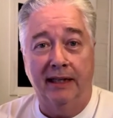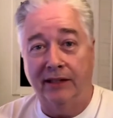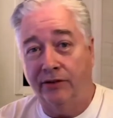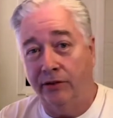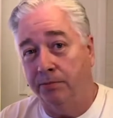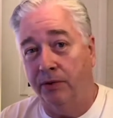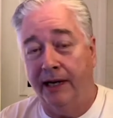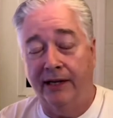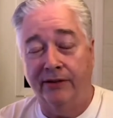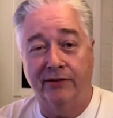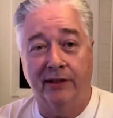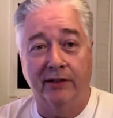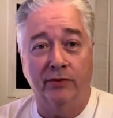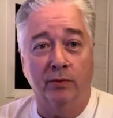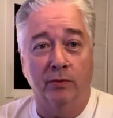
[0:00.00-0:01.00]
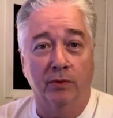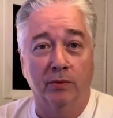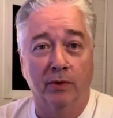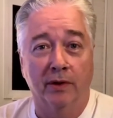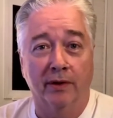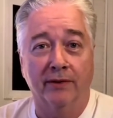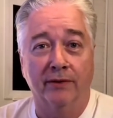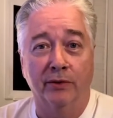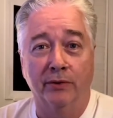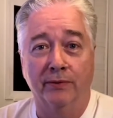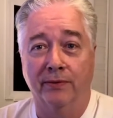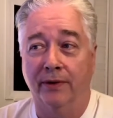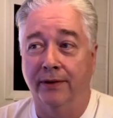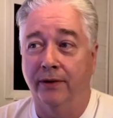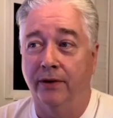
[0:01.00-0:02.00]
That's a process we'll work through
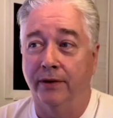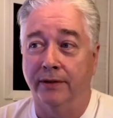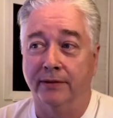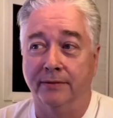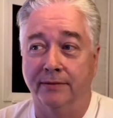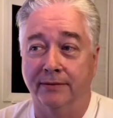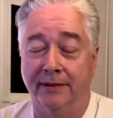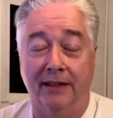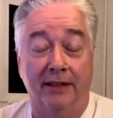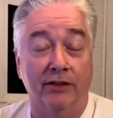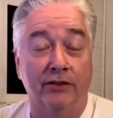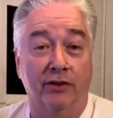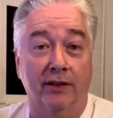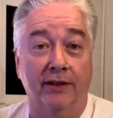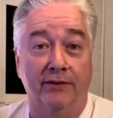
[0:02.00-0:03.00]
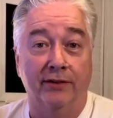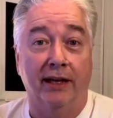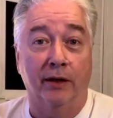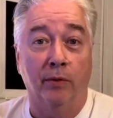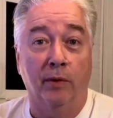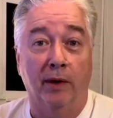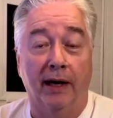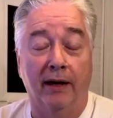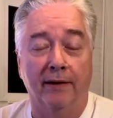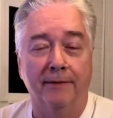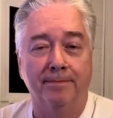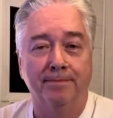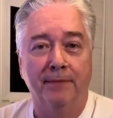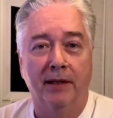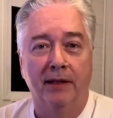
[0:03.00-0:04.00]
for a long, and it's going to take a while.
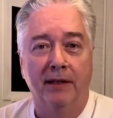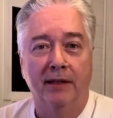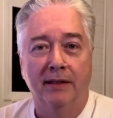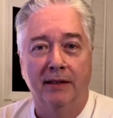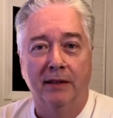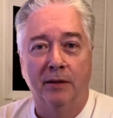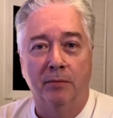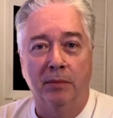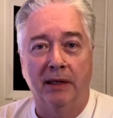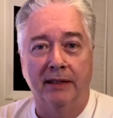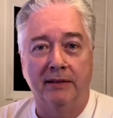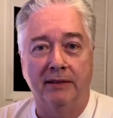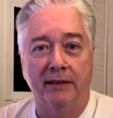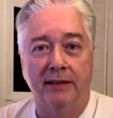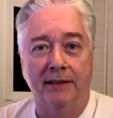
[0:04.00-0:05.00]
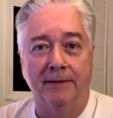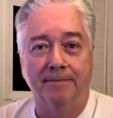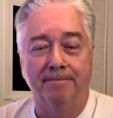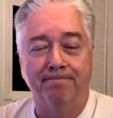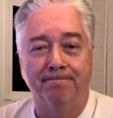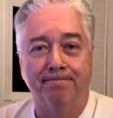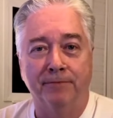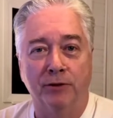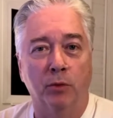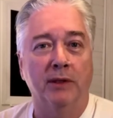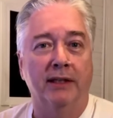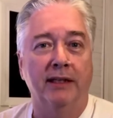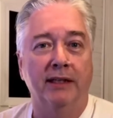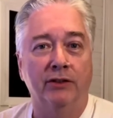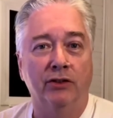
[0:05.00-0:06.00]
But so
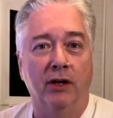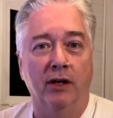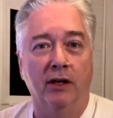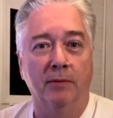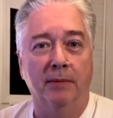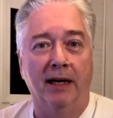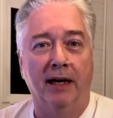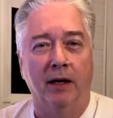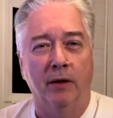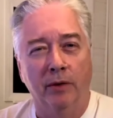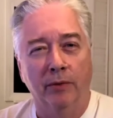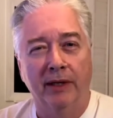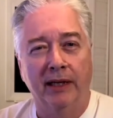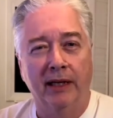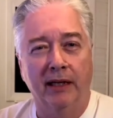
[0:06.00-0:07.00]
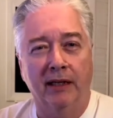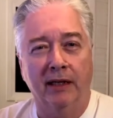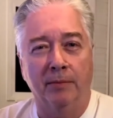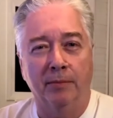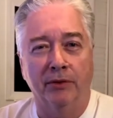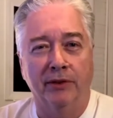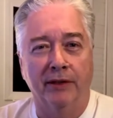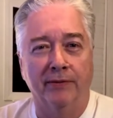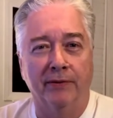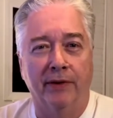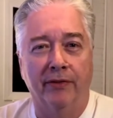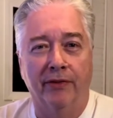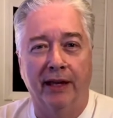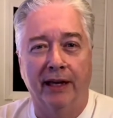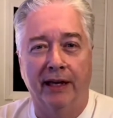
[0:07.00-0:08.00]
what can you talk about? Well, we got a couple
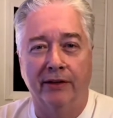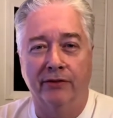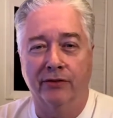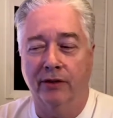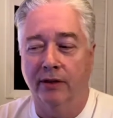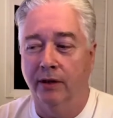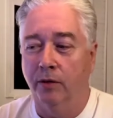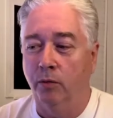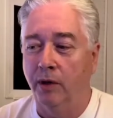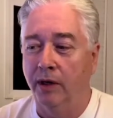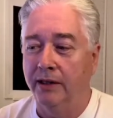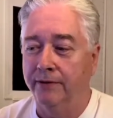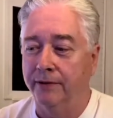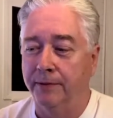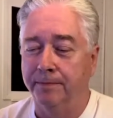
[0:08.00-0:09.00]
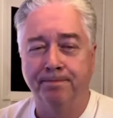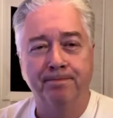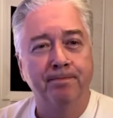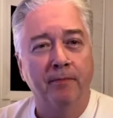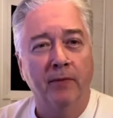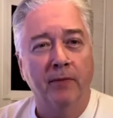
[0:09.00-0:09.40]
different things. One of them,